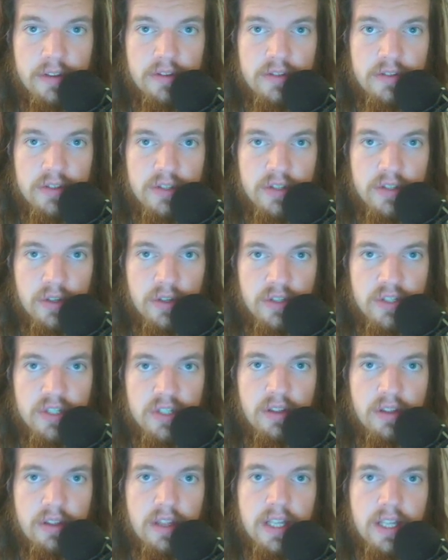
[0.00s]
such
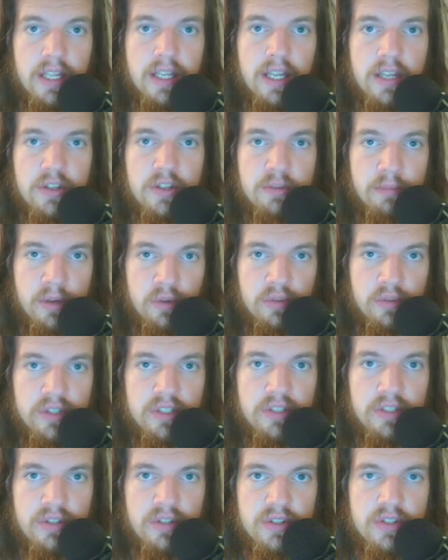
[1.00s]
thing as
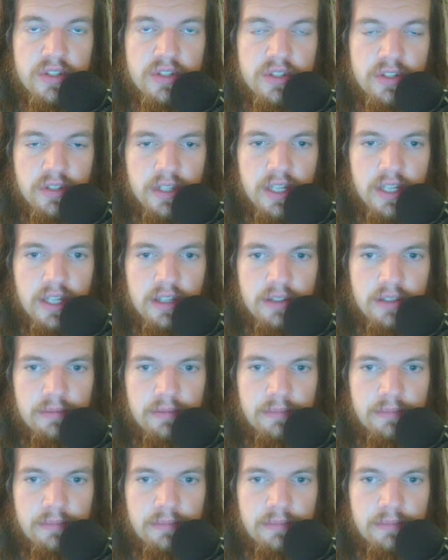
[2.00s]
mountains, okay.